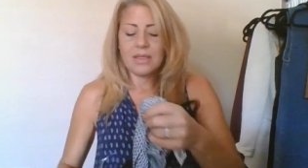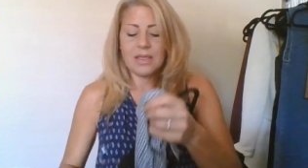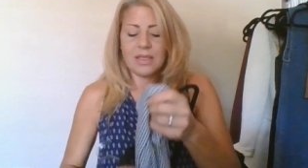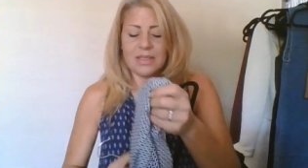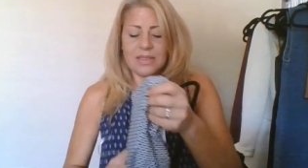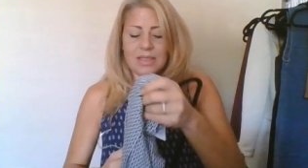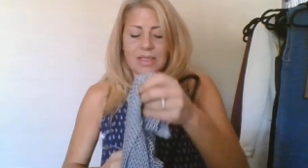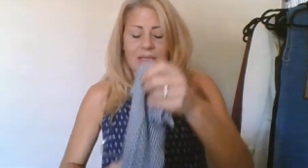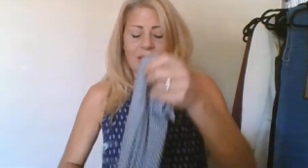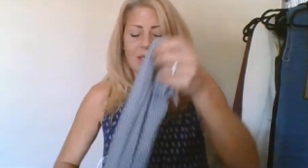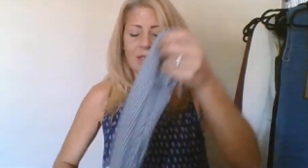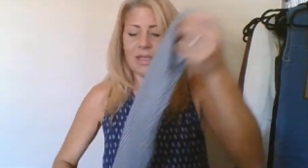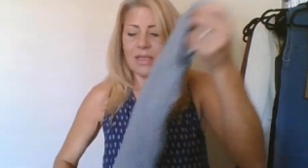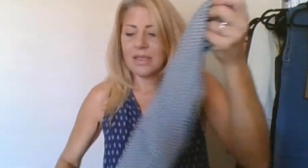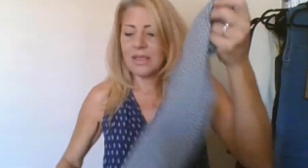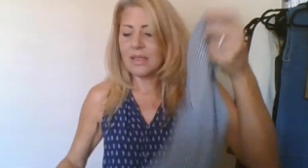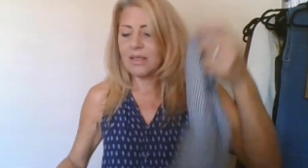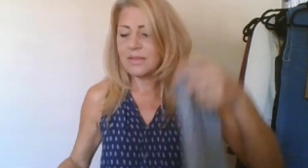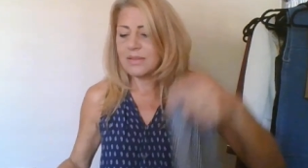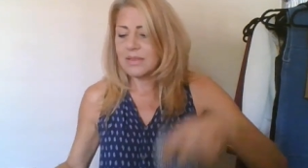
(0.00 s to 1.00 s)
this
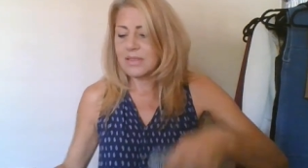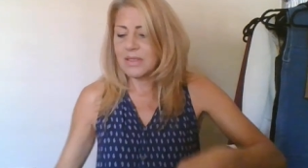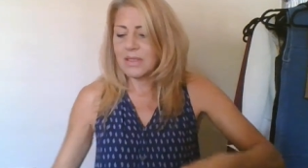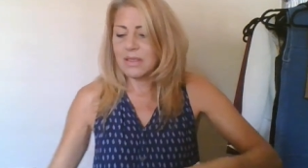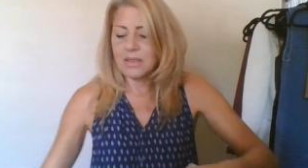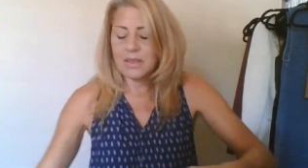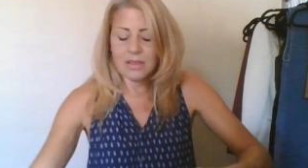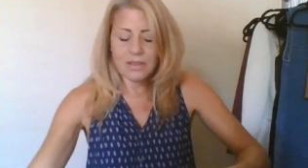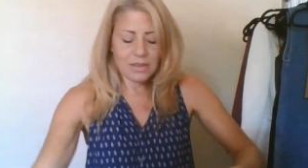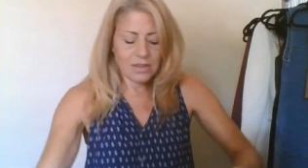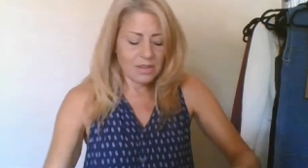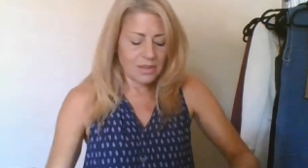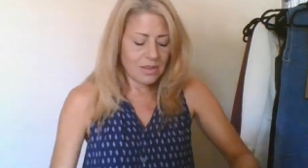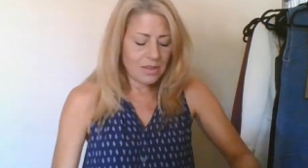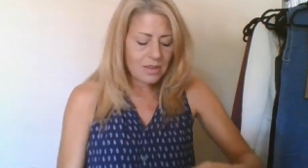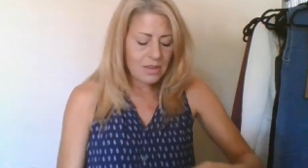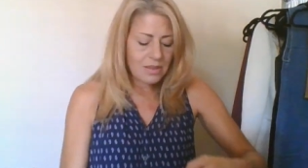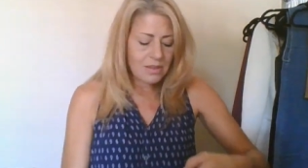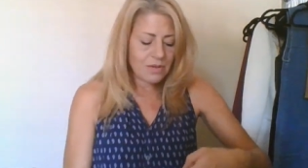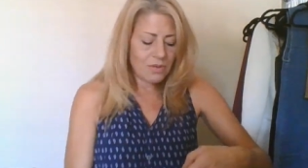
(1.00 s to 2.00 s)
is,
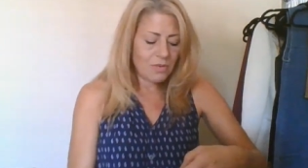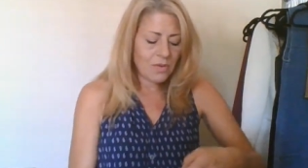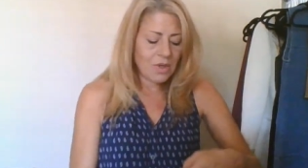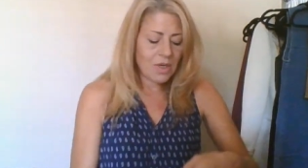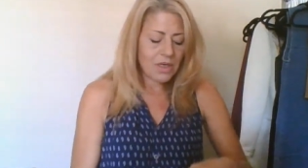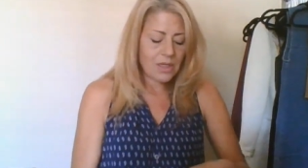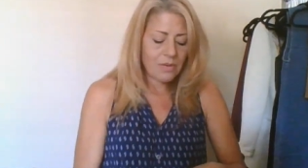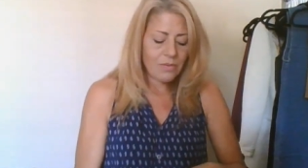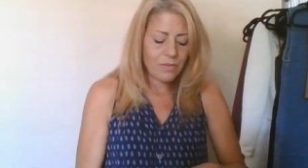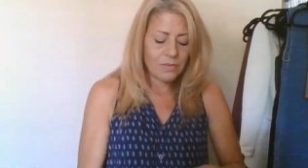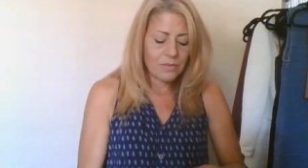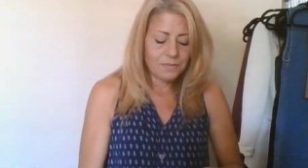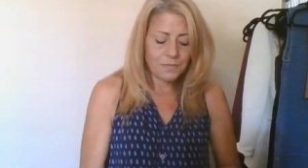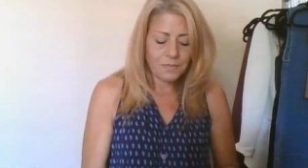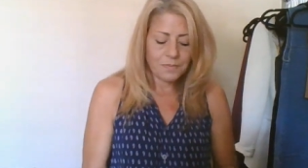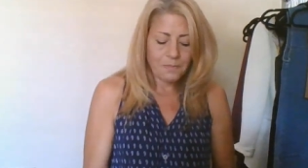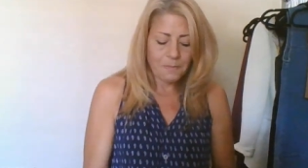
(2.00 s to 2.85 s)
who are you?